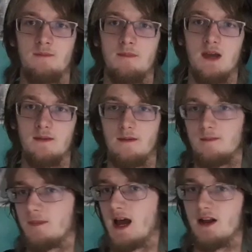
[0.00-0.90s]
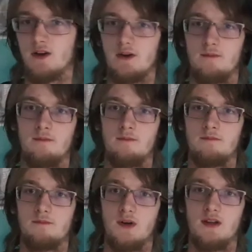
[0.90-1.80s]
maybe, I don't know.
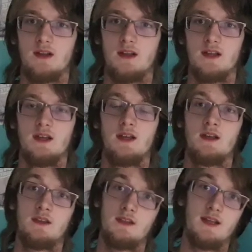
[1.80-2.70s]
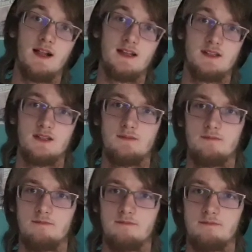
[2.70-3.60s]
But yeah, that's
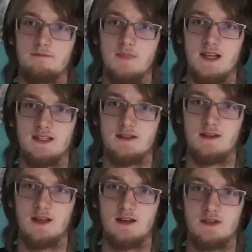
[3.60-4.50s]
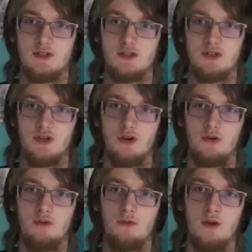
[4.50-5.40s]
basically it.
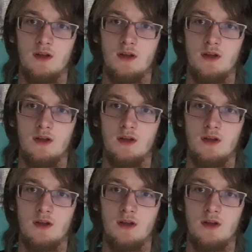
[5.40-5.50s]
So